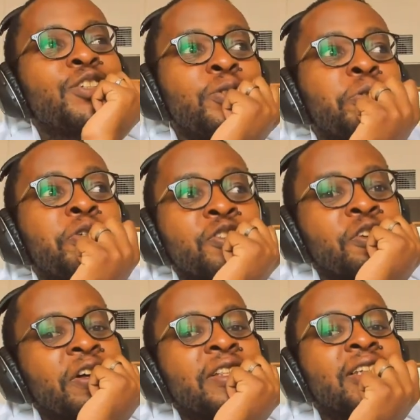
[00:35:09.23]
a distribution
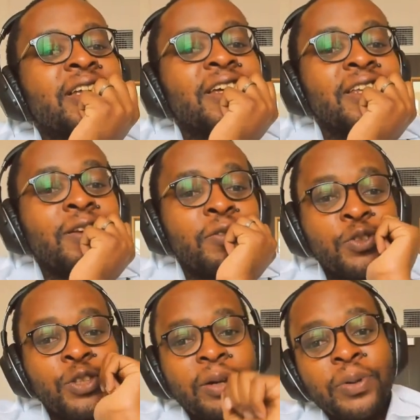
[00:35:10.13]
of answers I can give you
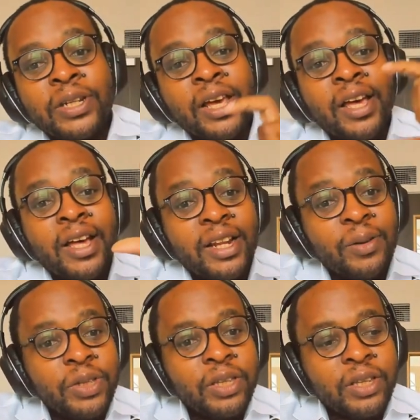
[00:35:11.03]
to that, but
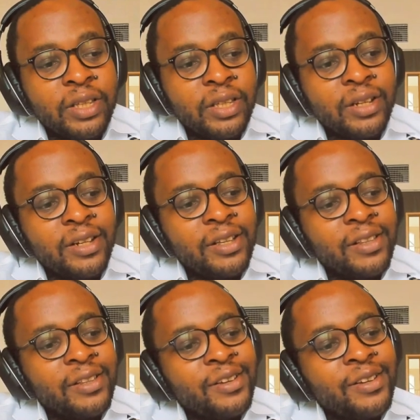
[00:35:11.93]
let me,
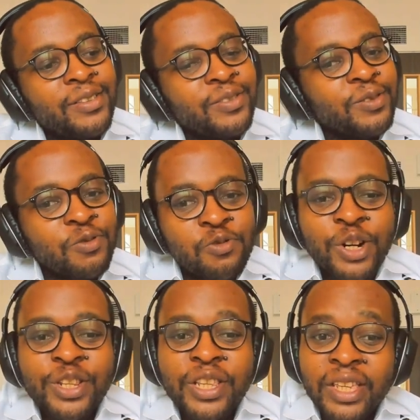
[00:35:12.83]

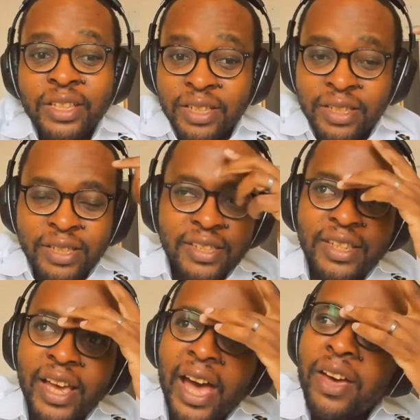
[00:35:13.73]
one of the things
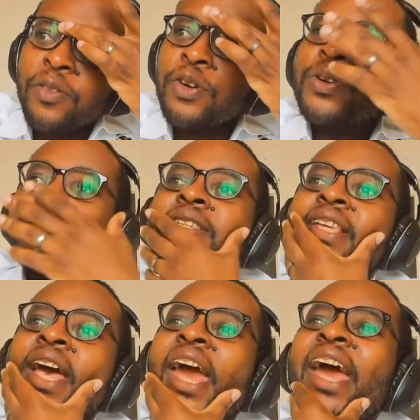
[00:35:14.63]
is I've
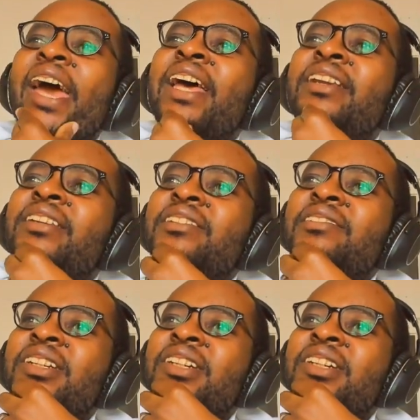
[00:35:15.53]
always had,